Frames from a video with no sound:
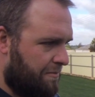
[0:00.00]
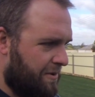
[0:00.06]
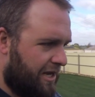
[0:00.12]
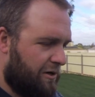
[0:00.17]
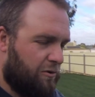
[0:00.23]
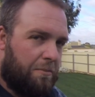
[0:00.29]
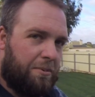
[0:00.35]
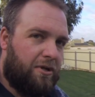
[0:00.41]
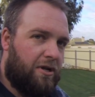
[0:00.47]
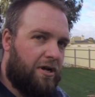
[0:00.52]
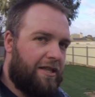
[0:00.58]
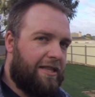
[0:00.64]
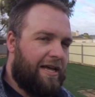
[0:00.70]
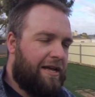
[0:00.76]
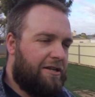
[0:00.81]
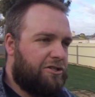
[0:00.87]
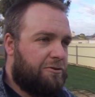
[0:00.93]
able to apply
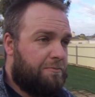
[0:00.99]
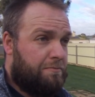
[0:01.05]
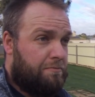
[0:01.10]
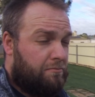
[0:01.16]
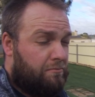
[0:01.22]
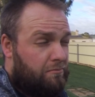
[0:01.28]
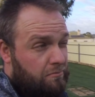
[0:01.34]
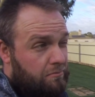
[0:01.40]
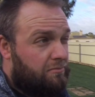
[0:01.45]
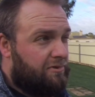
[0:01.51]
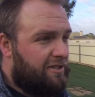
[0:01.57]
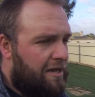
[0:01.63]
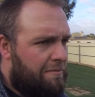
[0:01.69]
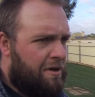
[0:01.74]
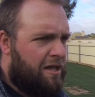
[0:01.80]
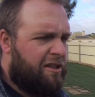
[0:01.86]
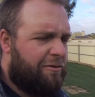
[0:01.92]
that,
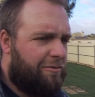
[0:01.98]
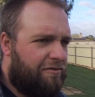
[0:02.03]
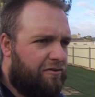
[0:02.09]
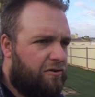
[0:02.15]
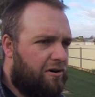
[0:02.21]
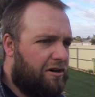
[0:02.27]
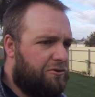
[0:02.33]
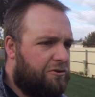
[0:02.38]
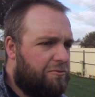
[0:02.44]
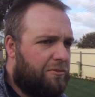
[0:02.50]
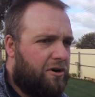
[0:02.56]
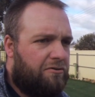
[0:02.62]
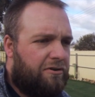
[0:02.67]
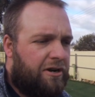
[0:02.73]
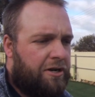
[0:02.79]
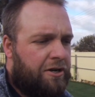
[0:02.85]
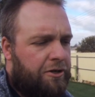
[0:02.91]
say, a month before I do my
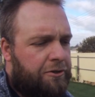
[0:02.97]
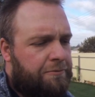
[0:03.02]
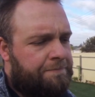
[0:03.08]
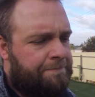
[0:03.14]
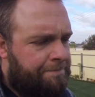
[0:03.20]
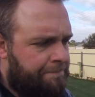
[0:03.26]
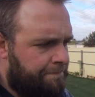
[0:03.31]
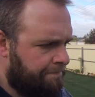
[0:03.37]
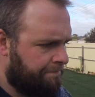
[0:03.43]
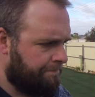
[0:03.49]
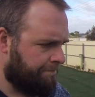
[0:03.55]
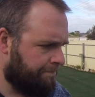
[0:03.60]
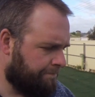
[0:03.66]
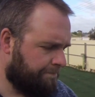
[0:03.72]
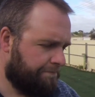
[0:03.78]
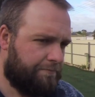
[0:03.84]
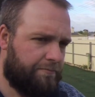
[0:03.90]
reno,
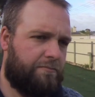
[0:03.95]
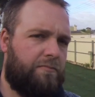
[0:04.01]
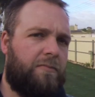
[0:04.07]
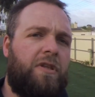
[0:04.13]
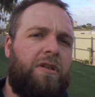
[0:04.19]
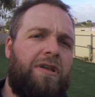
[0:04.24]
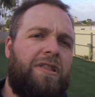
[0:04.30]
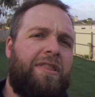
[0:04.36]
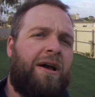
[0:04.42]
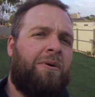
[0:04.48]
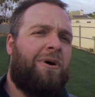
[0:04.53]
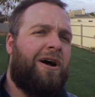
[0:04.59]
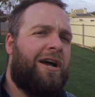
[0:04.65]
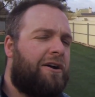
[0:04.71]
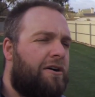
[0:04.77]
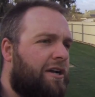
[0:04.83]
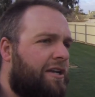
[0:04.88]
and that
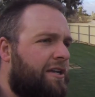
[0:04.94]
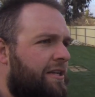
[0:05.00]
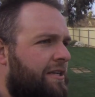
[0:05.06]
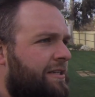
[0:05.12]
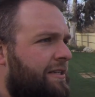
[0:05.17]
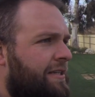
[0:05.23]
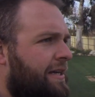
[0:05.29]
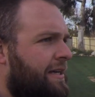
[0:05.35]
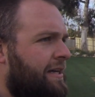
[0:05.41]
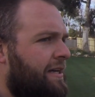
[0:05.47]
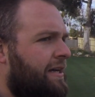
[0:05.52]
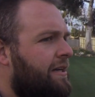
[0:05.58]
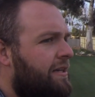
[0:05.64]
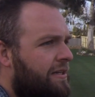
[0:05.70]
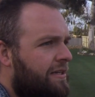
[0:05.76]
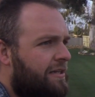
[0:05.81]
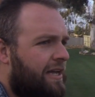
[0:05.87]
way I can
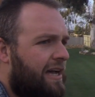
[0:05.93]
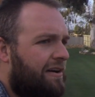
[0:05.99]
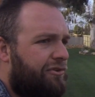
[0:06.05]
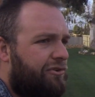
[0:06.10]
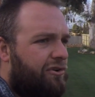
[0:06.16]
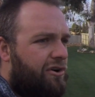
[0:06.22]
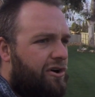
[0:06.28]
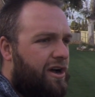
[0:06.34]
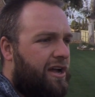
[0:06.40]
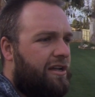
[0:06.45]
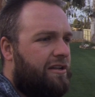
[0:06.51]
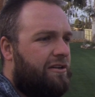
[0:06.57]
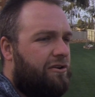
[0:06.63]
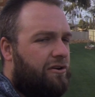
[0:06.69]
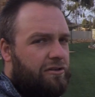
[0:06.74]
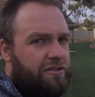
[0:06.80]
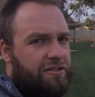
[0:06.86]
have the rye
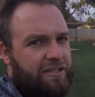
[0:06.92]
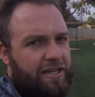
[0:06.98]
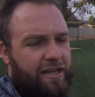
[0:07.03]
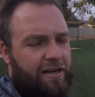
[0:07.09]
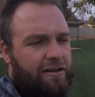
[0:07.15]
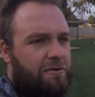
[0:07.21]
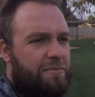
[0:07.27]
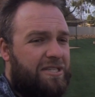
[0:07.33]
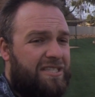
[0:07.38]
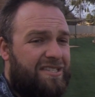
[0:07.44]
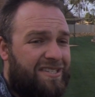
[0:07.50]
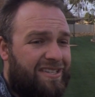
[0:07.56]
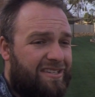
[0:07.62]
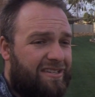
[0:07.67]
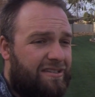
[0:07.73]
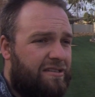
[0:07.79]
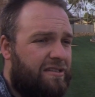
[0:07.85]
knocked down and a bit
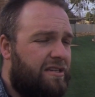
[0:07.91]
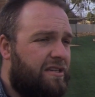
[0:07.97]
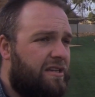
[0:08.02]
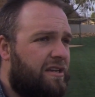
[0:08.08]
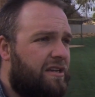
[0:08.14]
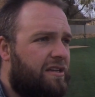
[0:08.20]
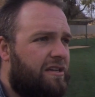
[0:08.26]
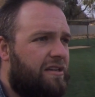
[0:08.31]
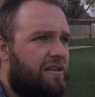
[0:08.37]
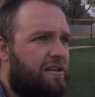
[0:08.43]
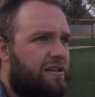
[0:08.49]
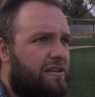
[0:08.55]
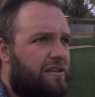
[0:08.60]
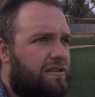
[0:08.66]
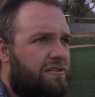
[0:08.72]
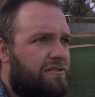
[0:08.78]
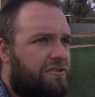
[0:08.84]
thicker,
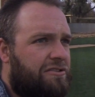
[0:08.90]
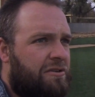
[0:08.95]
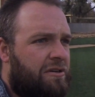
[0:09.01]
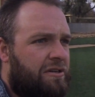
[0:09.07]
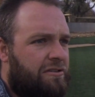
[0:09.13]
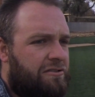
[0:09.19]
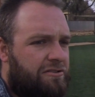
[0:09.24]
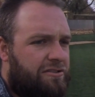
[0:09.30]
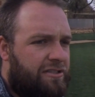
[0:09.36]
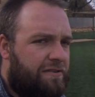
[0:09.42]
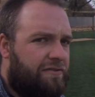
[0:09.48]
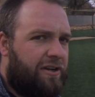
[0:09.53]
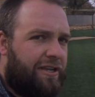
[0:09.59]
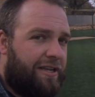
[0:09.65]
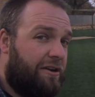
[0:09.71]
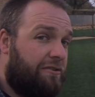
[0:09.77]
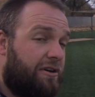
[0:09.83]
just so I can see if
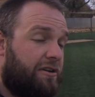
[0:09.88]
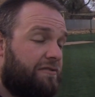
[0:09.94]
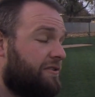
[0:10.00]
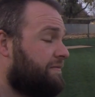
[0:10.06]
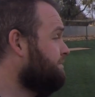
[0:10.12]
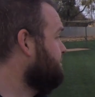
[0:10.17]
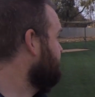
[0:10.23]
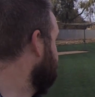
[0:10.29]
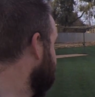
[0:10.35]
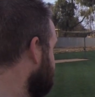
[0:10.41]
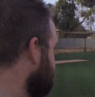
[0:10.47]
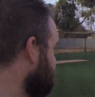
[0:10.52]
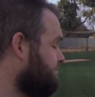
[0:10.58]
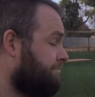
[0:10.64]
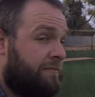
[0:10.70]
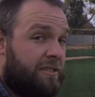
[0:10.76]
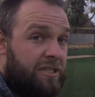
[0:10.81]
I can get rid of it.
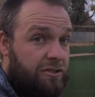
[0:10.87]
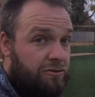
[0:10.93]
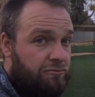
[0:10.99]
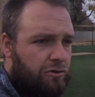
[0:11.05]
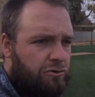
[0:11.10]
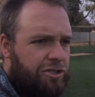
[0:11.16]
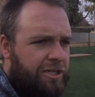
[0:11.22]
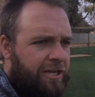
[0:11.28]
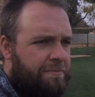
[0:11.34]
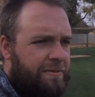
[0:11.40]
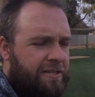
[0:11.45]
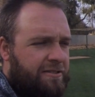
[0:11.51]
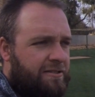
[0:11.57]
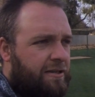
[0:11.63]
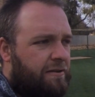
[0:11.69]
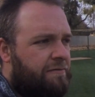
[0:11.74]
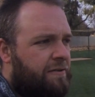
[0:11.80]
It's real cheap,
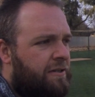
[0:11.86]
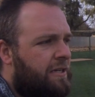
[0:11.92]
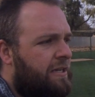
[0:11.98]
that stuff,